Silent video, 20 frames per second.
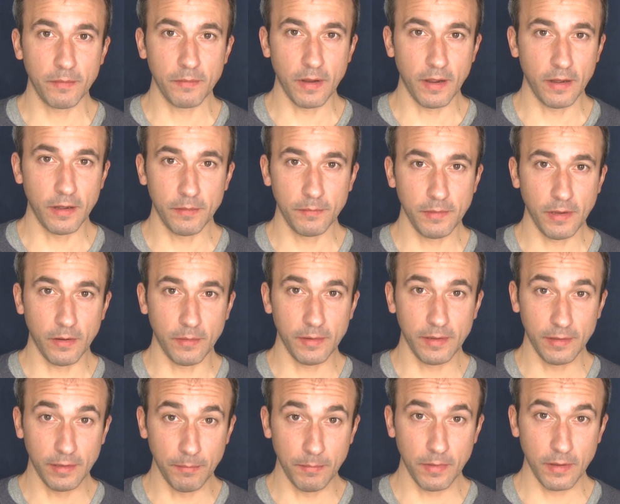
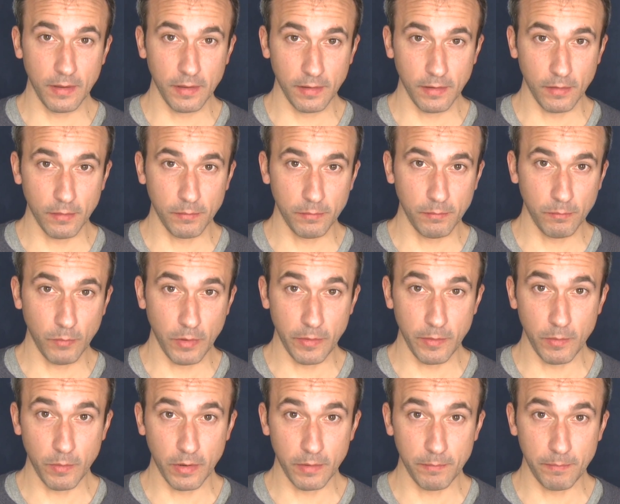Whether
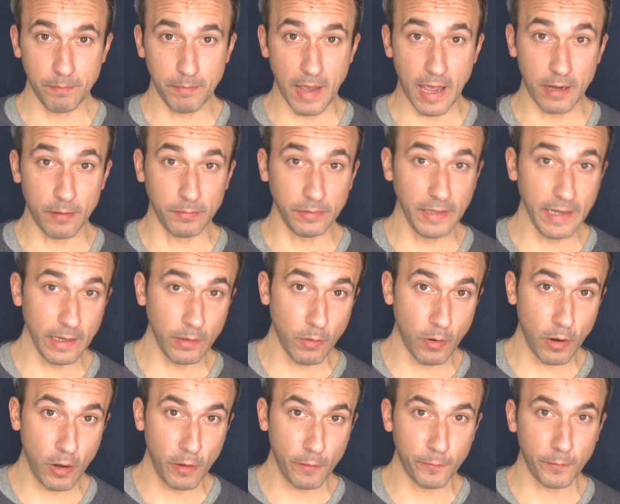you want to bat him lead
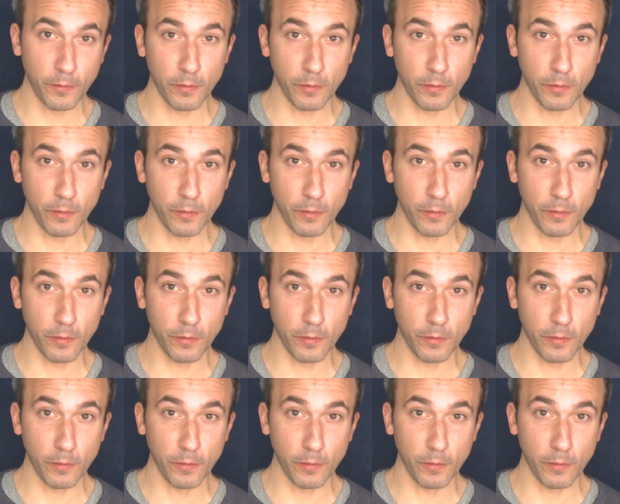off,